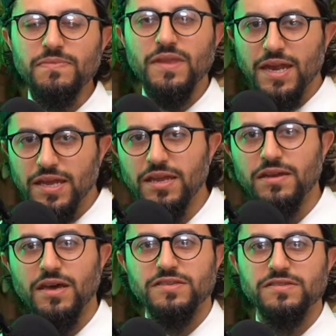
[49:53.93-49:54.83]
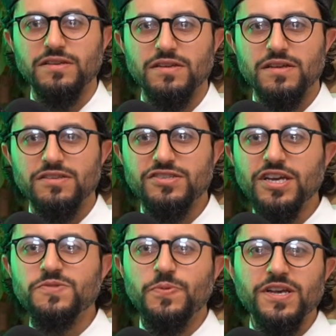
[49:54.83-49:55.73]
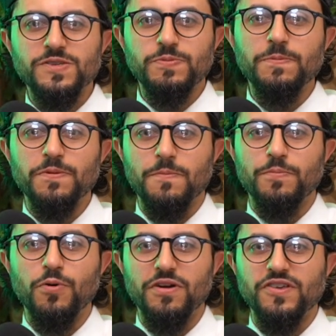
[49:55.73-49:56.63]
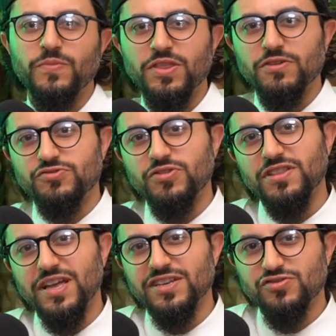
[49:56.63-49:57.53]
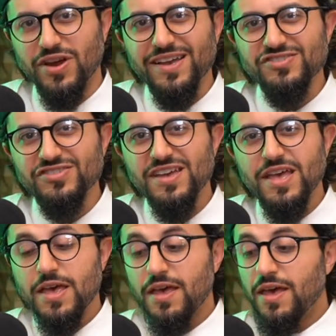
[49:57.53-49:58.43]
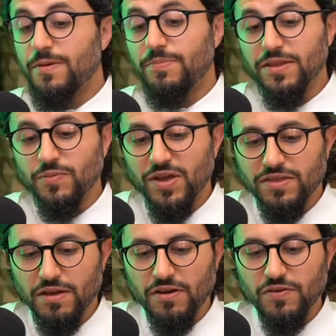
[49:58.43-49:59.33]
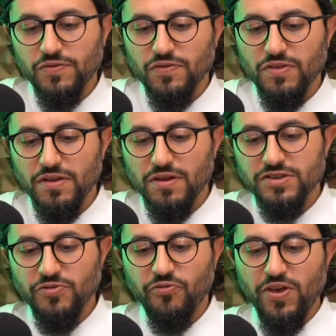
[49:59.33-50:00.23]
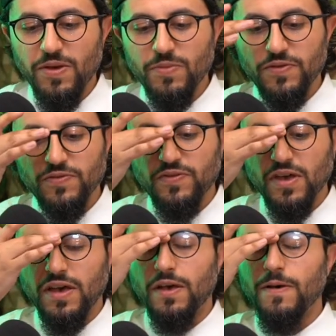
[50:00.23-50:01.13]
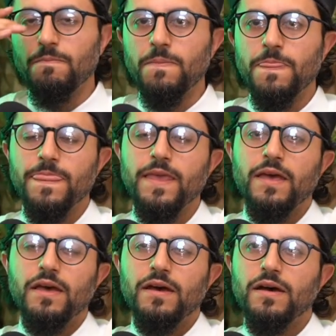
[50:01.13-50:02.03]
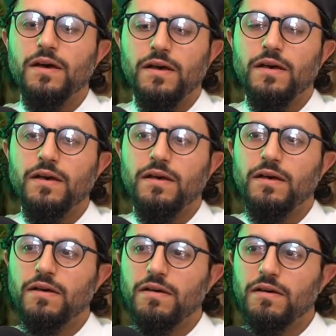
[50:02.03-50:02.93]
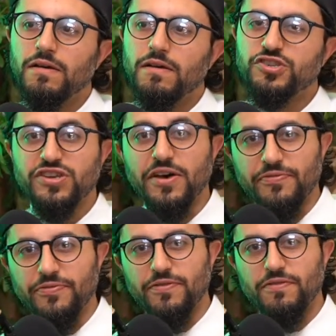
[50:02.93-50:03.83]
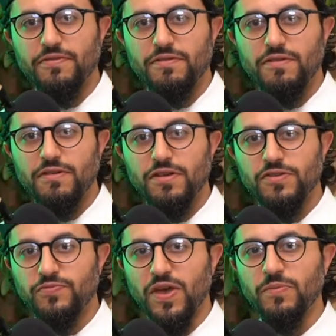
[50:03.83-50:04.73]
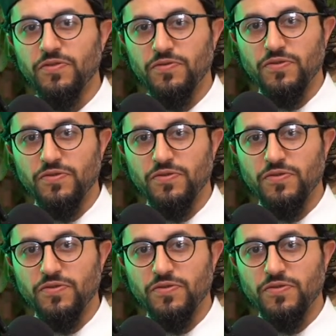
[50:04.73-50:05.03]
and eat nicely. Just because people are poor doesn't mean they're treated like trash. And by the way, there's a famous chef. He's famous